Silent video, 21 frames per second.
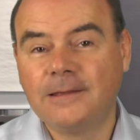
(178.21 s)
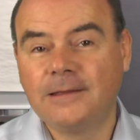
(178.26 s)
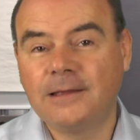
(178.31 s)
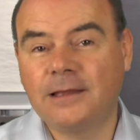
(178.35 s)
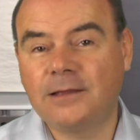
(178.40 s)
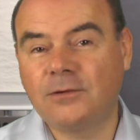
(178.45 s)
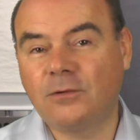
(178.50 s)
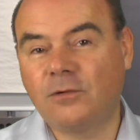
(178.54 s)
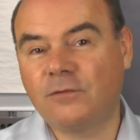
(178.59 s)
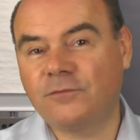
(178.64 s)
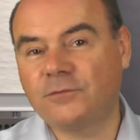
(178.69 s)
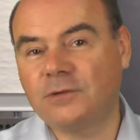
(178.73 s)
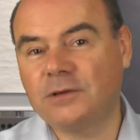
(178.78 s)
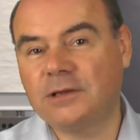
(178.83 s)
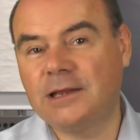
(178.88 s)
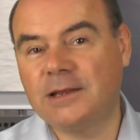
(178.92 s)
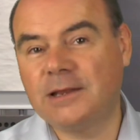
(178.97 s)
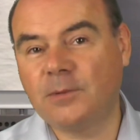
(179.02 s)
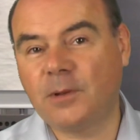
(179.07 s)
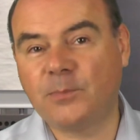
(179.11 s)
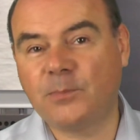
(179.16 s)
You often
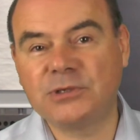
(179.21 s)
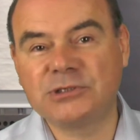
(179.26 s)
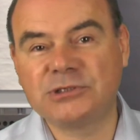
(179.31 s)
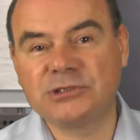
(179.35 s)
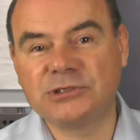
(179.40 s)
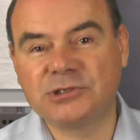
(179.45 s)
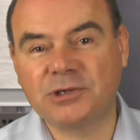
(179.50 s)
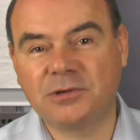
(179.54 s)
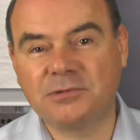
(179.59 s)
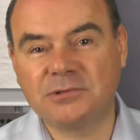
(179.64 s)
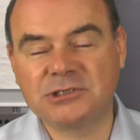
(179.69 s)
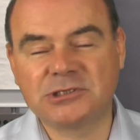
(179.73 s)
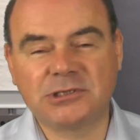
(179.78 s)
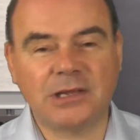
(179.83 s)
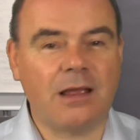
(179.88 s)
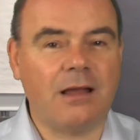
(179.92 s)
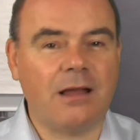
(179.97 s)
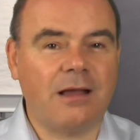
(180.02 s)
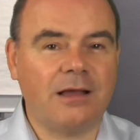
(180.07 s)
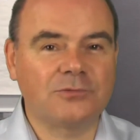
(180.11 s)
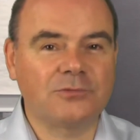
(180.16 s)
hear about business owners
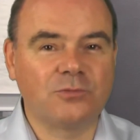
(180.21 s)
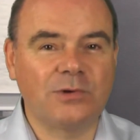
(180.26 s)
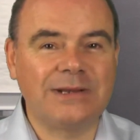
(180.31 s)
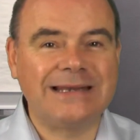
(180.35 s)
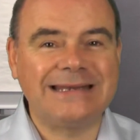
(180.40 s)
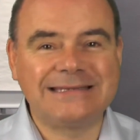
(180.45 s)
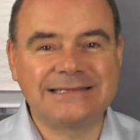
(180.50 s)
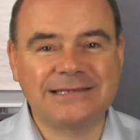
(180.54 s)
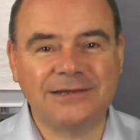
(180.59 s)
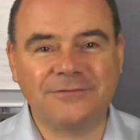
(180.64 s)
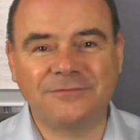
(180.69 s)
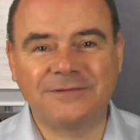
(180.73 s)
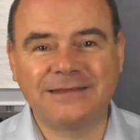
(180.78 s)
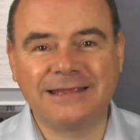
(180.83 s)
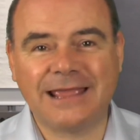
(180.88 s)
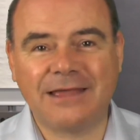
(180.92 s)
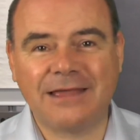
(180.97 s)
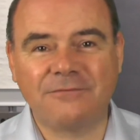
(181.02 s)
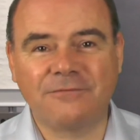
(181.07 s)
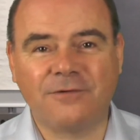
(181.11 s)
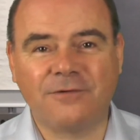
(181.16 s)
say, it's really tough to get